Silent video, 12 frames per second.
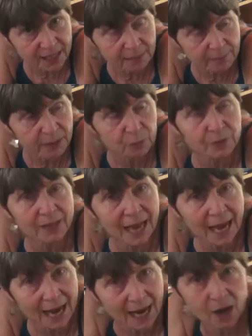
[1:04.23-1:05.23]
they can be
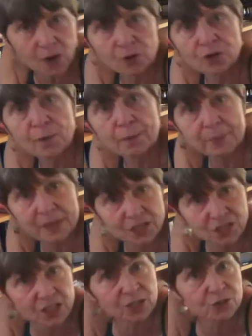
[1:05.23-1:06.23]
without
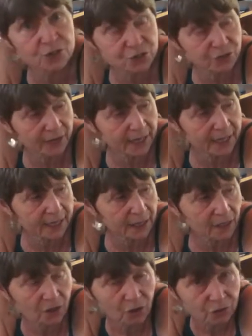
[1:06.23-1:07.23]
pinching or straining.
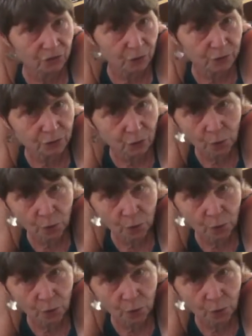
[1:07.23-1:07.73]
So you